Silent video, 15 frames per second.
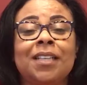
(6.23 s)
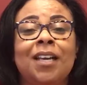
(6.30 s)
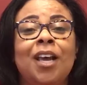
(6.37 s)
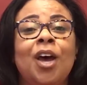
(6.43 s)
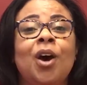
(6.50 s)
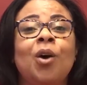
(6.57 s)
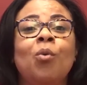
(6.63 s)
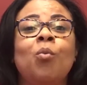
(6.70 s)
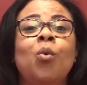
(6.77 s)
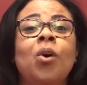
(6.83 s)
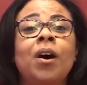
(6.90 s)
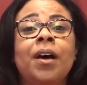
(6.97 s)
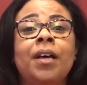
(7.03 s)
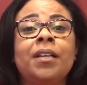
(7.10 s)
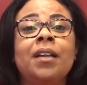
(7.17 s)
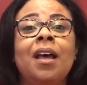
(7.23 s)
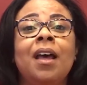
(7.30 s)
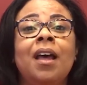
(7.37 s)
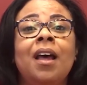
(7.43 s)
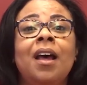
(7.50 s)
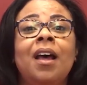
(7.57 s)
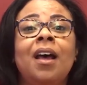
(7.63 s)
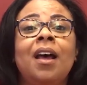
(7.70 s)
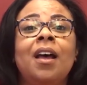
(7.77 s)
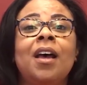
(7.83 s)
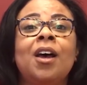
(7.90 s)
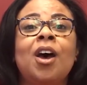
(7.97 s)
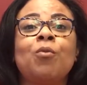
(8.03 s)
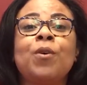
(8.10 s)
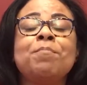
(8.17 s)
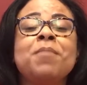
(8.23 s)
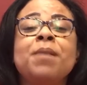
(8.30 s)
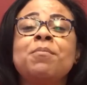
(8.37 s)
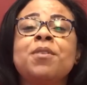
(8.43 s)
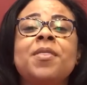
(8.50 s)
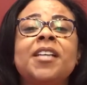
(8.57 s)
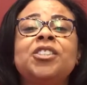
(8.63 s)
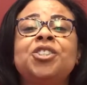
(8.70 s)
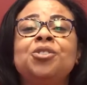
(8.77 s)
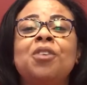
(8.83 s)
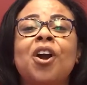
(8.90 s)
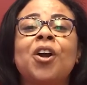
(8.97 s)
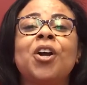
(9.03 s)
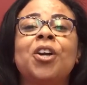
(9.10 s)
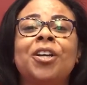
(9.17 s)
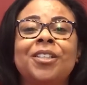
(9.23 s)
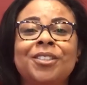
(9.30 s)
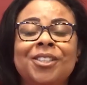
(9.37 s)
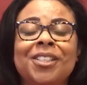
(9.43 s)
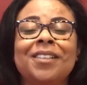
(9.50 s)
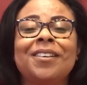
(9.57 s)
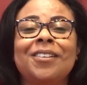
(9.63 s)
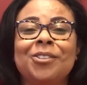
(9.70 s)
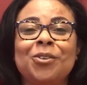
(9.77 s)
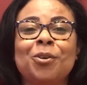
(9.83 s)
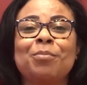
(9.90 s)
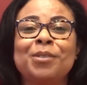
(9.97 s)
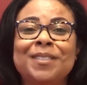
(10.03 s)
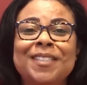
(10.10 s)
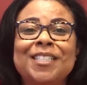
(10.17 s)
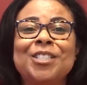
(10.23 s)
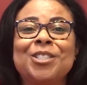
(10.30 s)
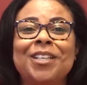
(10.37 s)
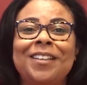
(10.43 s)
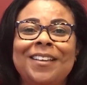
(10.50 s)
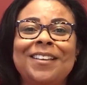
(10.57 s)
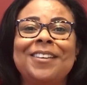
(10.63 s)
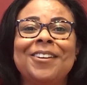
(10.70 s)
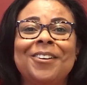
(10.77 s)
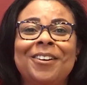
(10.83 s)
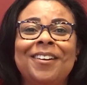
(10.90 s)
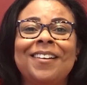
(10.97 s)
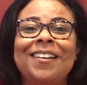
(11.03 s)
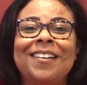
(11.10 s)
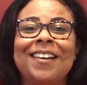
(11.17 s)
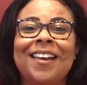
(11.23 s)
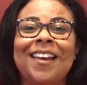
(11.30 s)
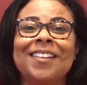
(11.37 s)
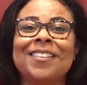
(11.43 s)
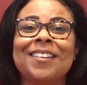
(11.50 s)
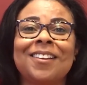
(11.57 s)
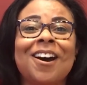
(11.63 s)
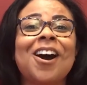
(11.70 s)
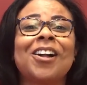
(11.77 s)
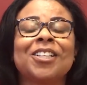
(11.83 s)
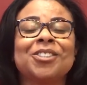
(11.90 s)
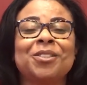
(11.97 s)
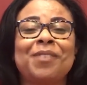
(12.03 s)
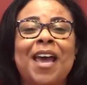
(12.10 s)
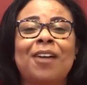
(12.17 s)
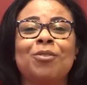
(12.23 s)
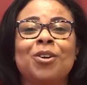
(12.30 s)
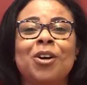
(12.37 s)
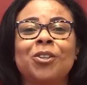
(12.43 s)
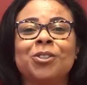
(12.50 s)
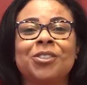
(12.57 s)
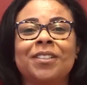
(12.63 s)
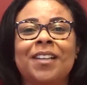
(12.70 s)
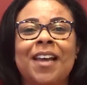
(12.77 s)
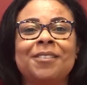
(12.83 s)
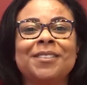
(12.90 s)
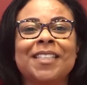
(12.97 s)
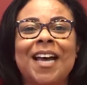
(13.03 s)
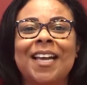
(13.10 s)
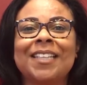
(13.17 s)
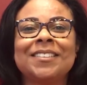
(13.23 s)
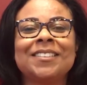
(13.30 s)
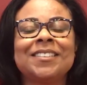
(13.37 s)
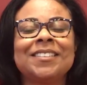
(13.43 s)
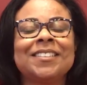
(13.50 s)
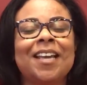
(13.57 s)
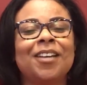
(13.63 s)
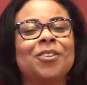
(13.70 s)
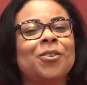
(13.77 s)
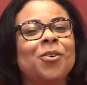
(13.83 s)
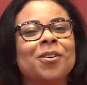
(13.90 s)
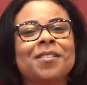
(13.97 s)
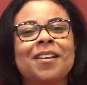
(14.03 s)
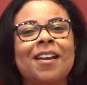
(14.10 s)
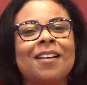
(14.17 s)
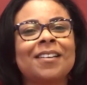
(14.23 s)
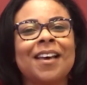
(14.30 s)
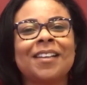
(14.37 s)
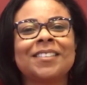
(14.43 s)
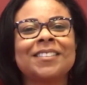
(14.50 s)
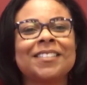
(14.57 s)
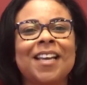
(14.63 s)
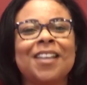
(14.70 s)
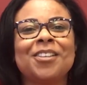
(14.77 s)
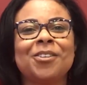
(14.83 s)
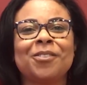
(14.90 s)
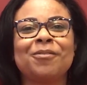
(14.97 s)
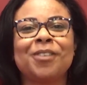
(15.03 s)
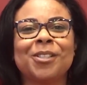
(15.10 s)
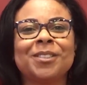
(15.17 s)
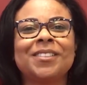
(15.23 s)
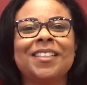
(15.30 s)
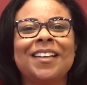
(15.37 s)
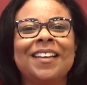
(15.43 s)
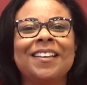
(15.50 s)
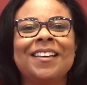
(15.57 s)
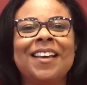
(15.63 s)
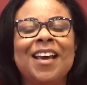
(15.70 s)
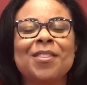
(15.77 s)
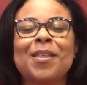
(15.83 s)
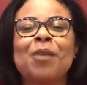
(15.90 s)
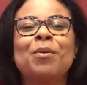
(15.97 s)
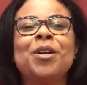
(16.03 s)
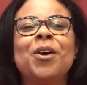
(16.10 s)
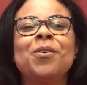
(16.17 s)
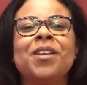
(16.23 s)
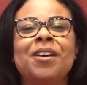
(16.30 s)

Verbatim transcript: One, remember that you earned your position here in the College of Agriculture and Life Sciences at North Carolina State University. There were no